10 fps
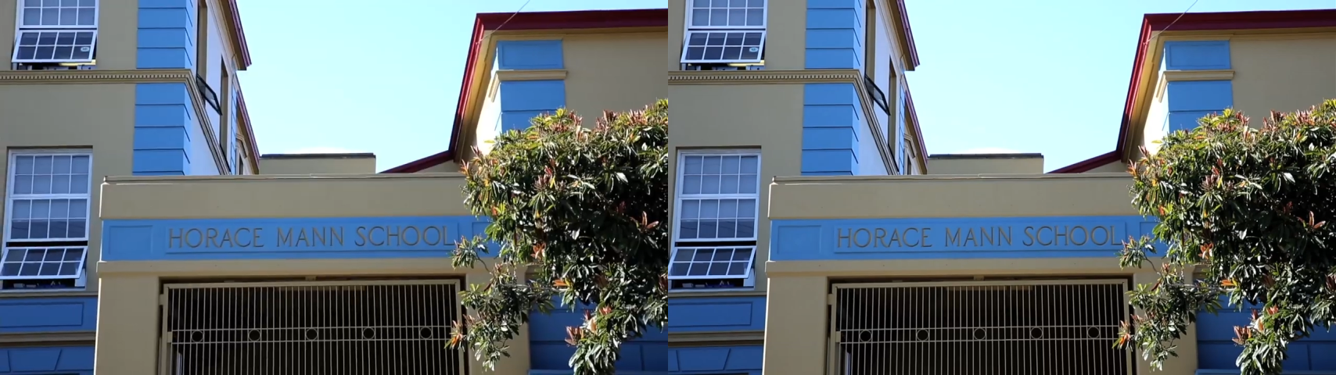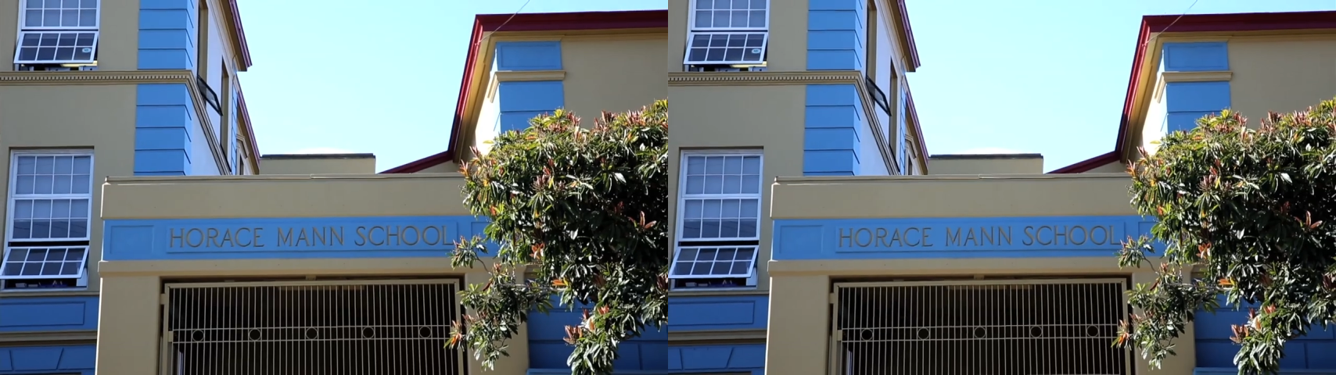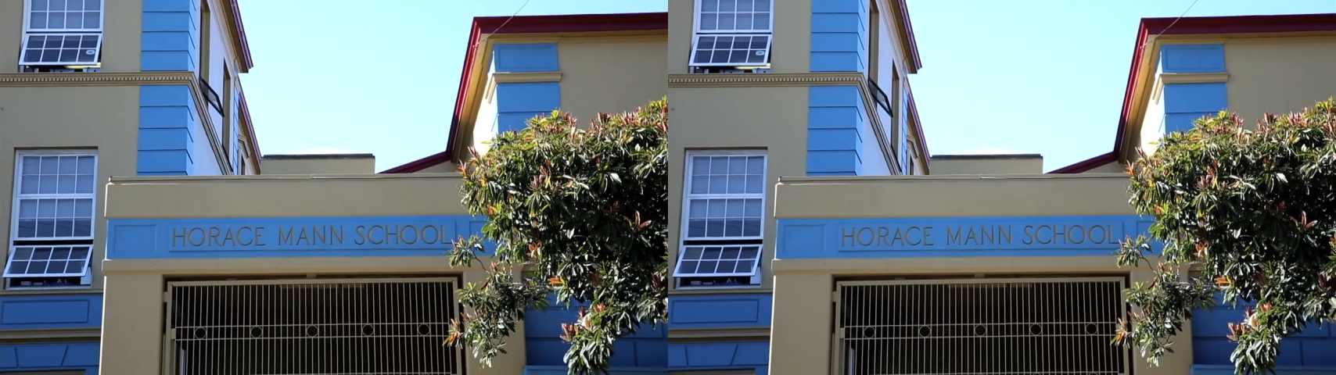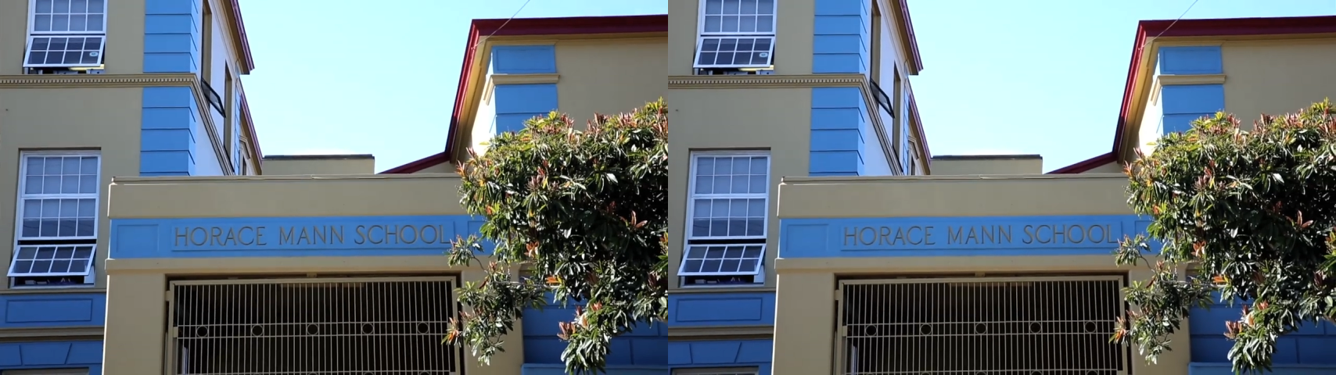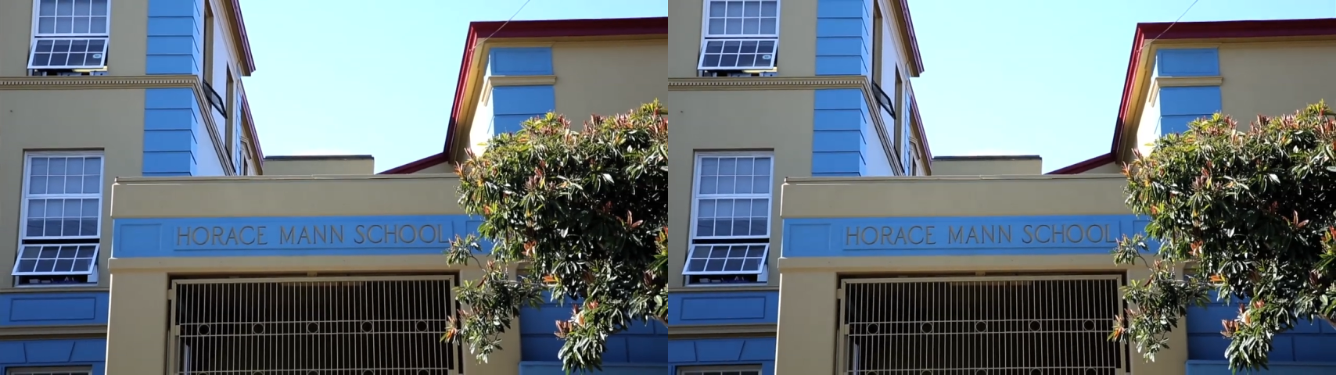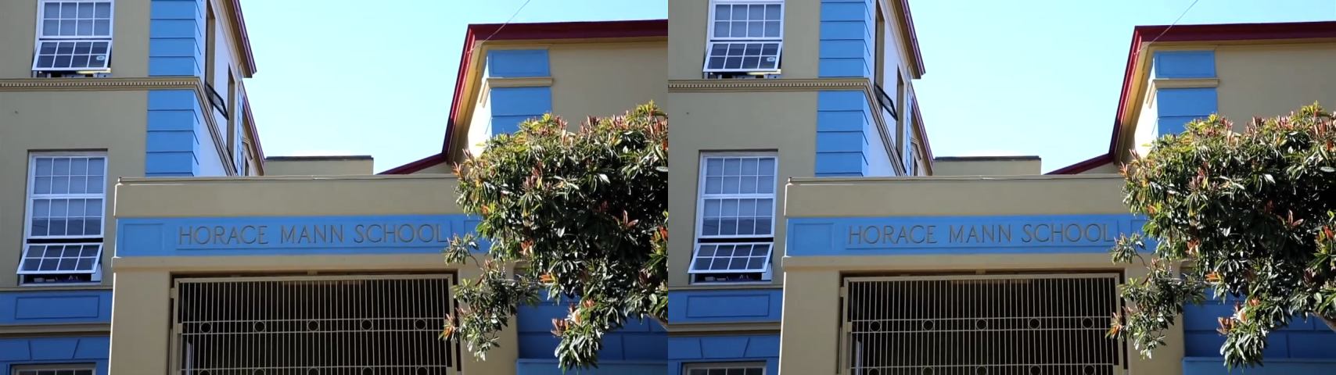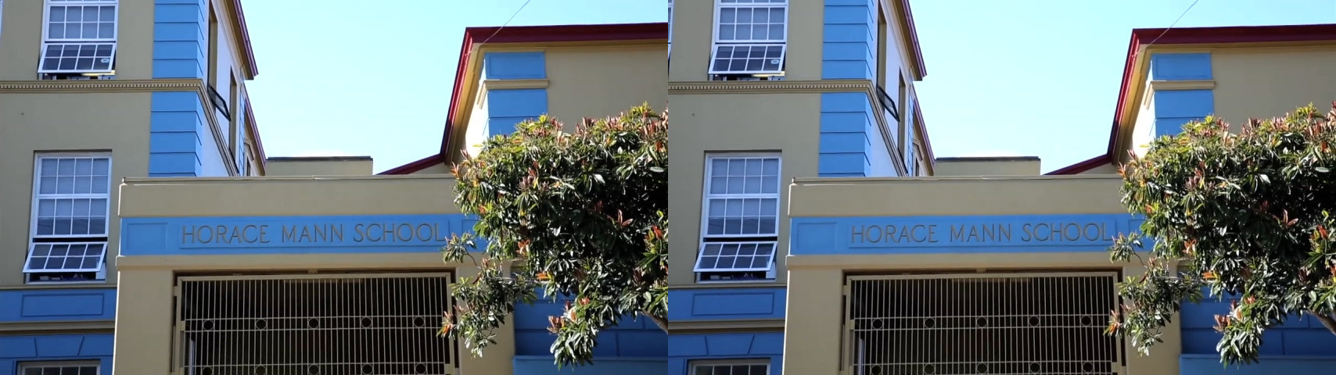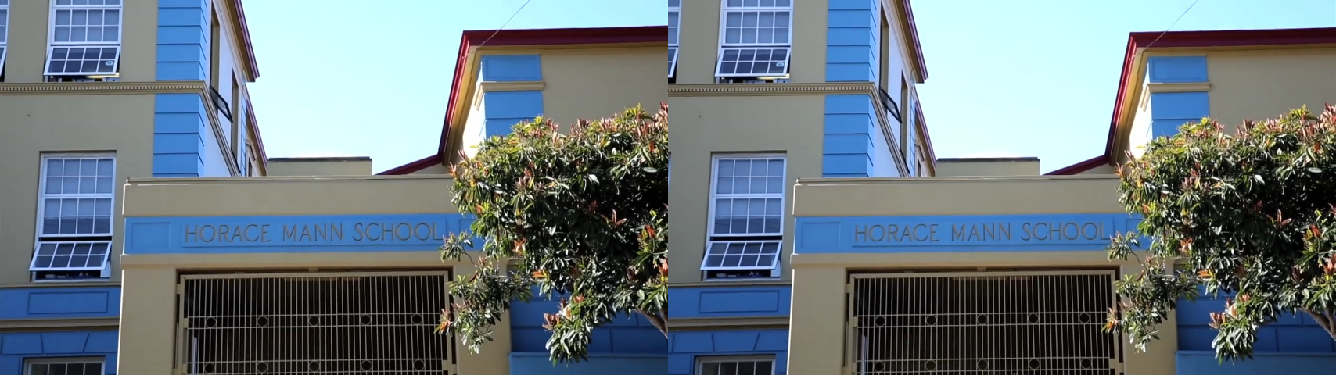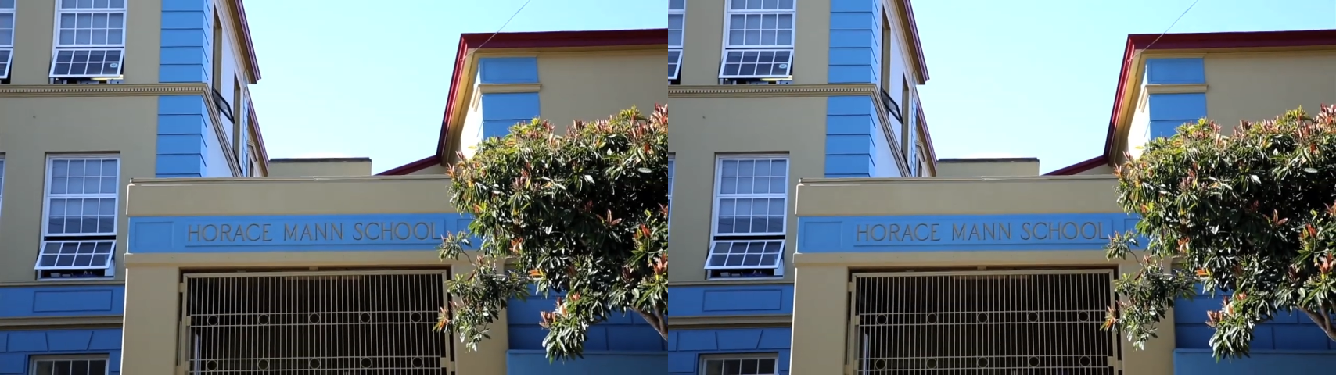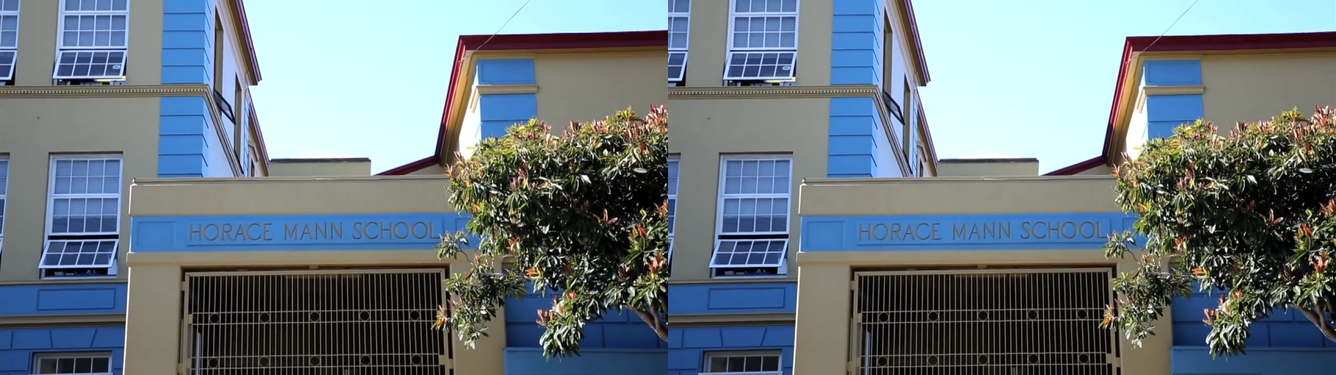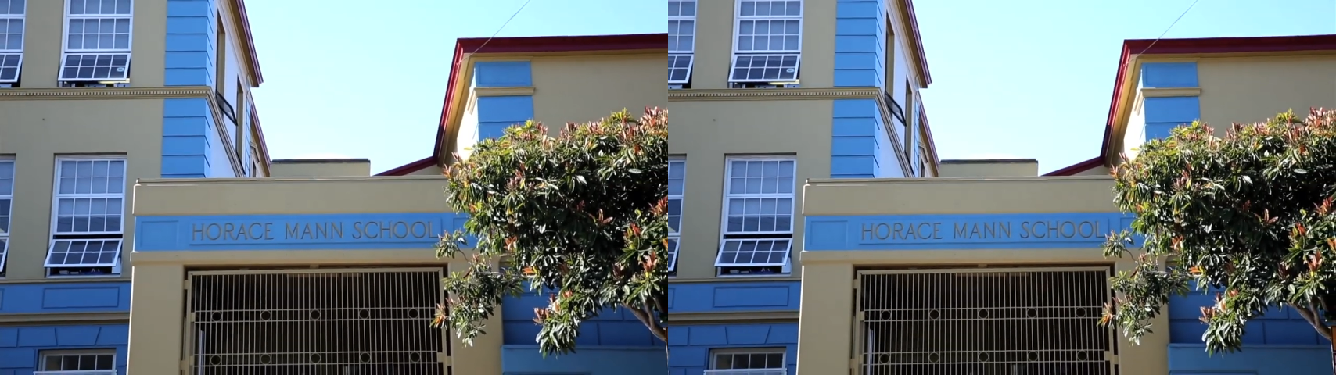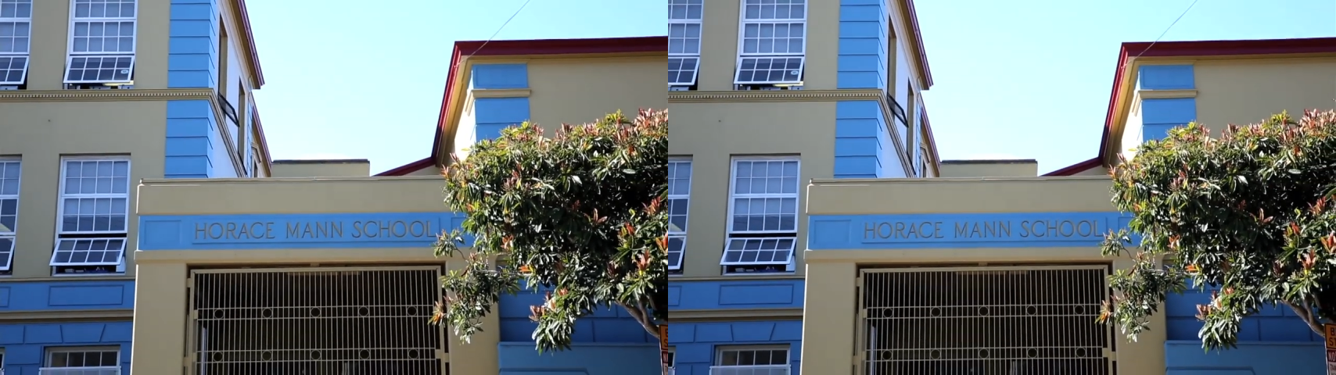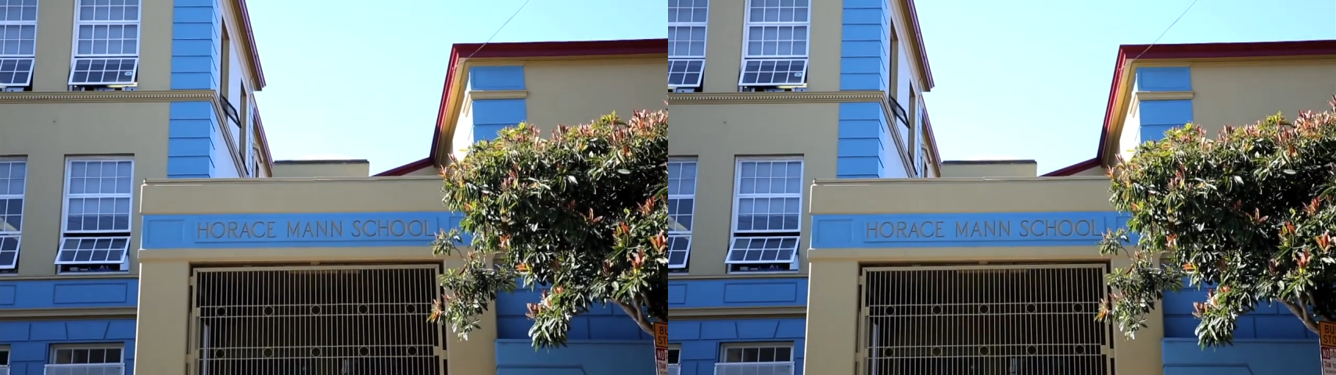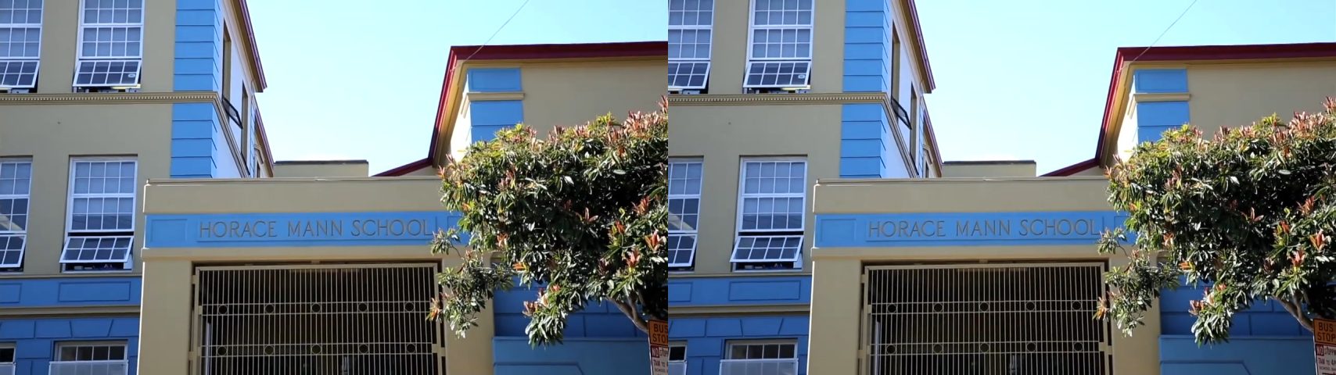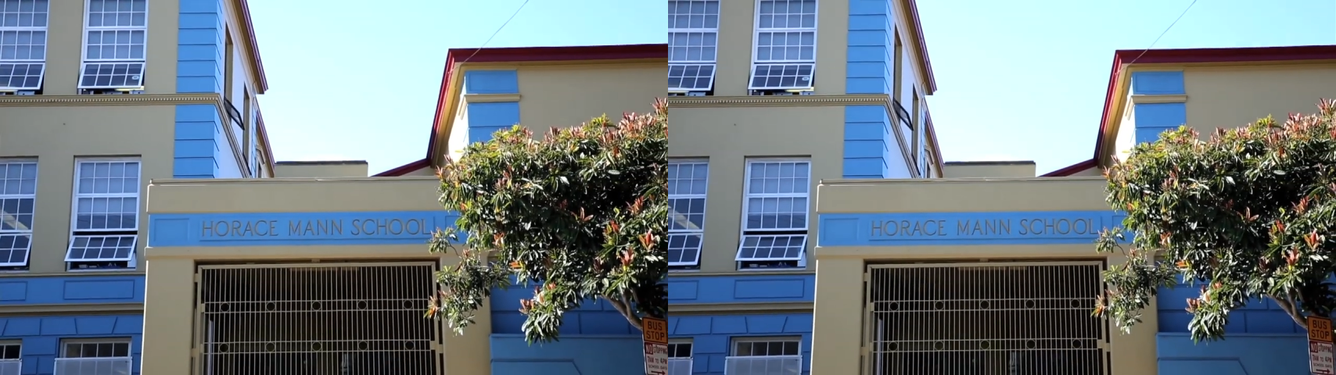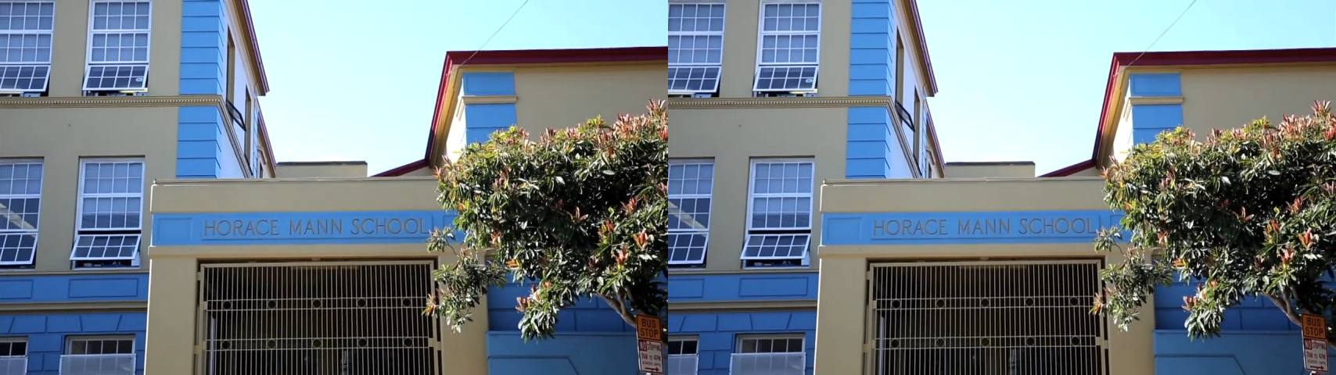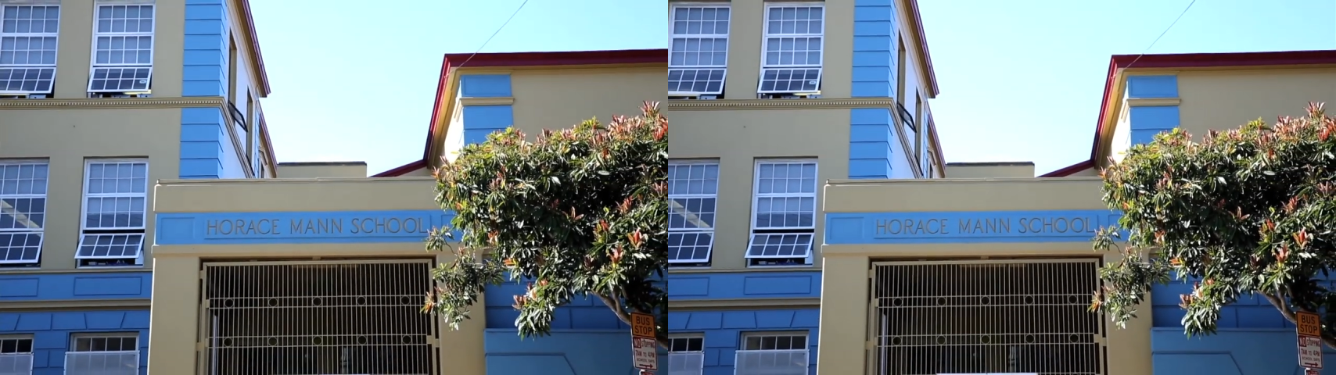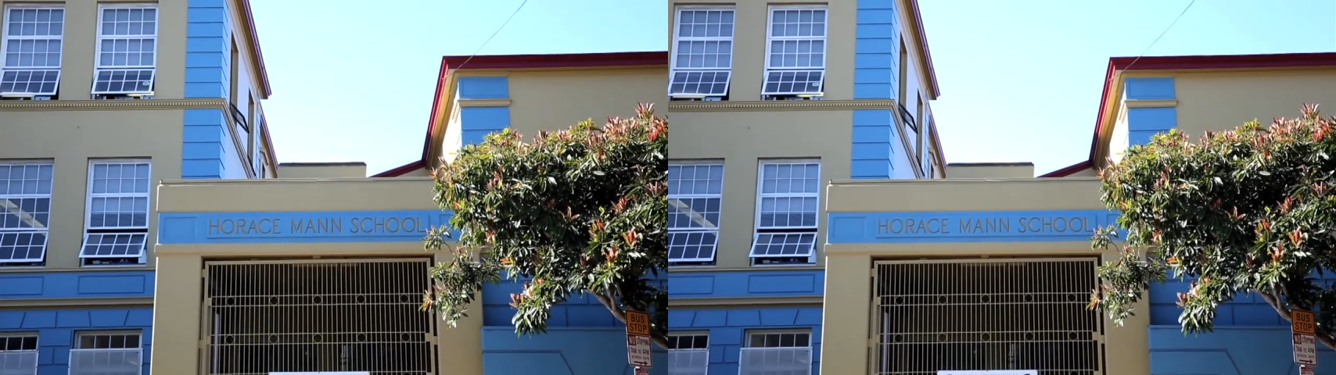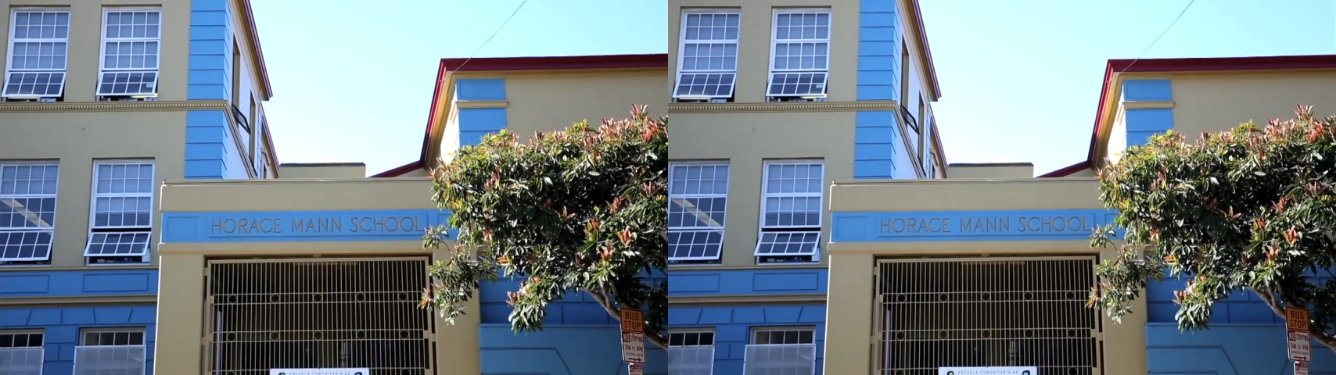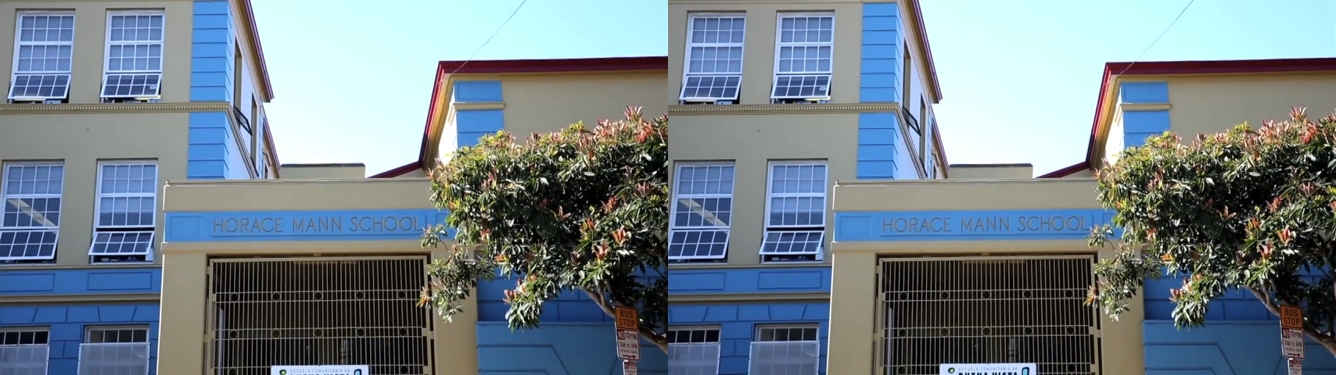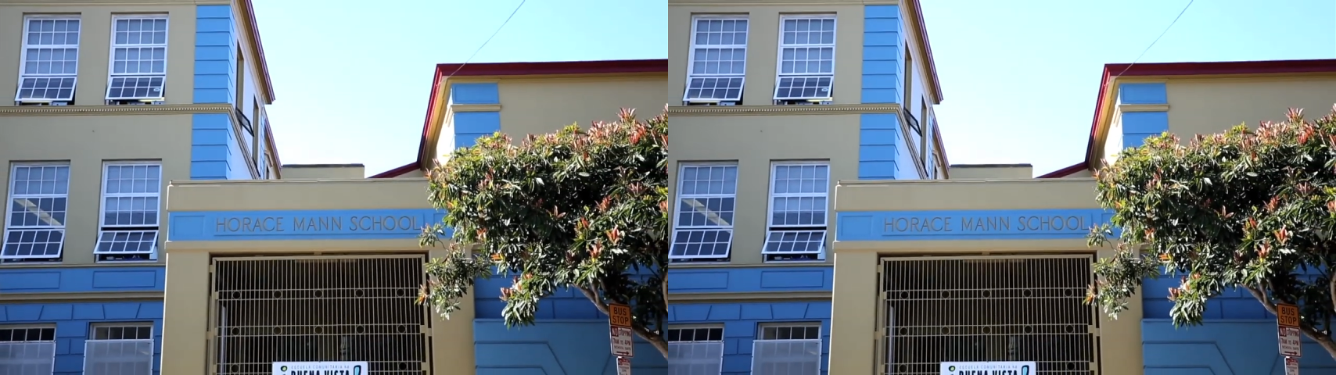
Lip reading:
Nobody's mouth can be seen.